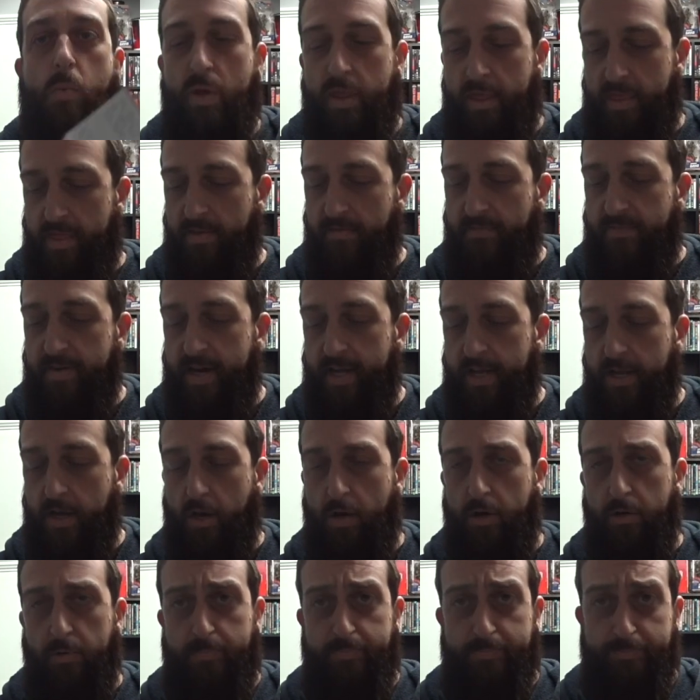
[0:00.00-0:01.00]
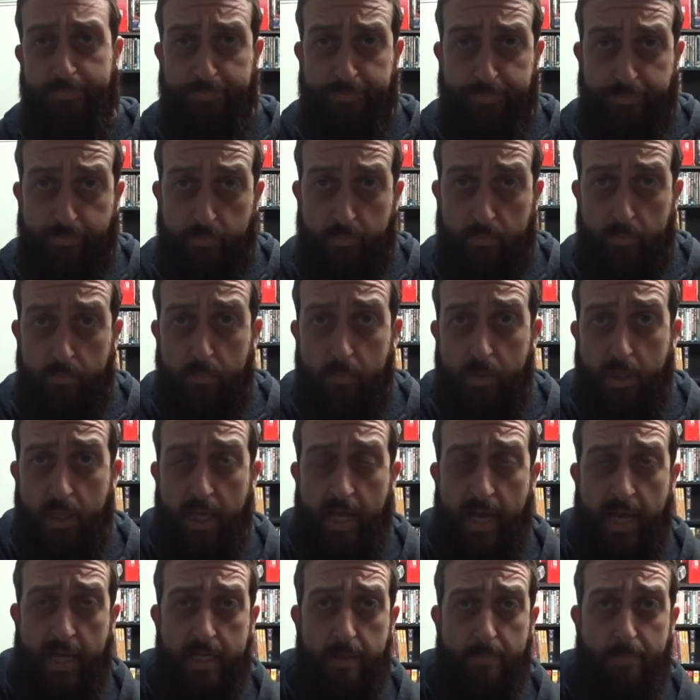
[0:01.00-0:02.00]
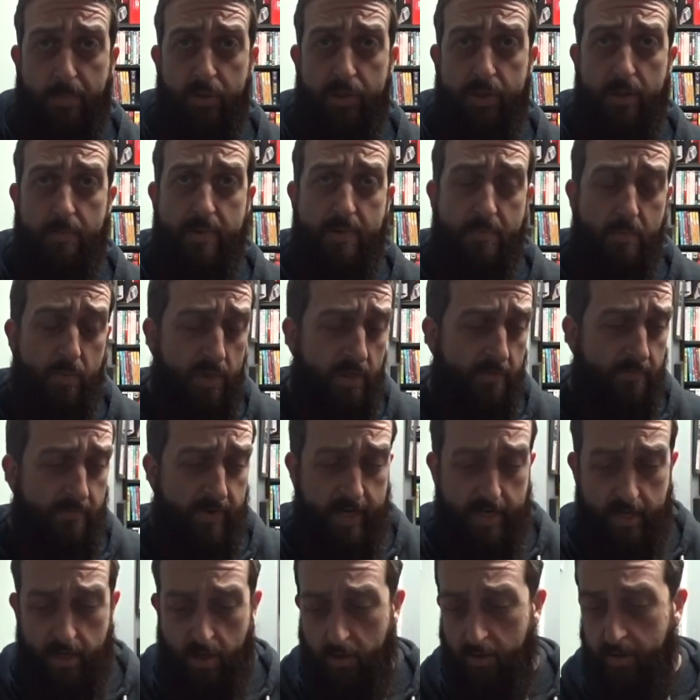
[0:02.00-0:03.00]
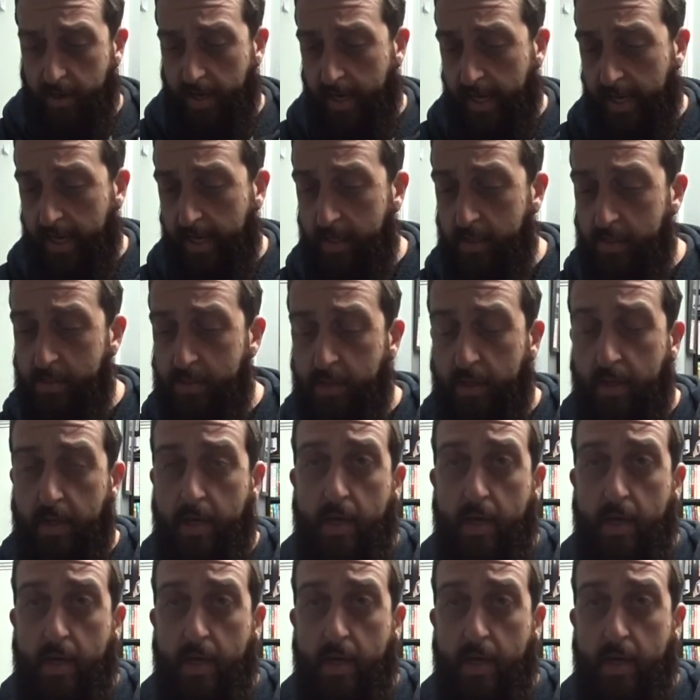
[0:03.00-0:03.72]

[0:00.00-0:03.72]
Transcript: with the video. Uh, you put them in with the video and